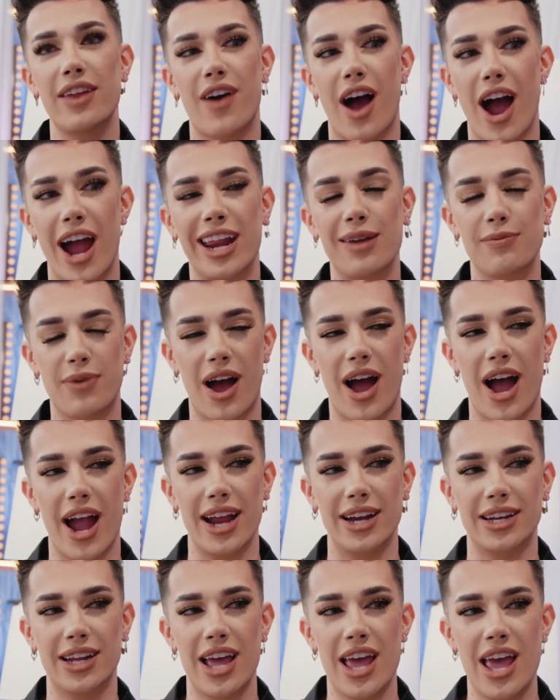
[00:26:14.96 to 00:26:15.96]
of hiding
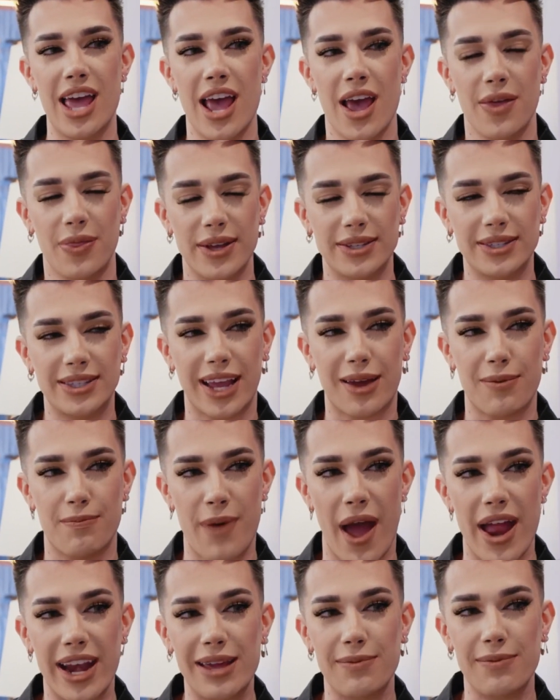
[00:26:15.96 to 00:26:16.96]
behind this like
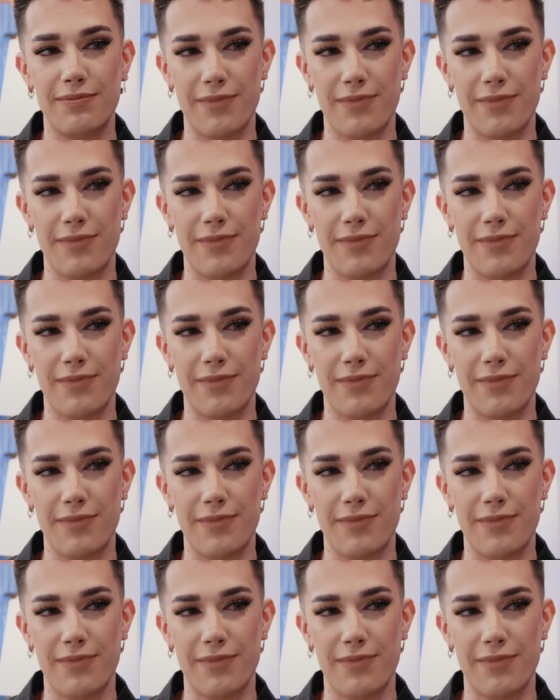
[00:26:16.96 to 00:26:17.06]
Benny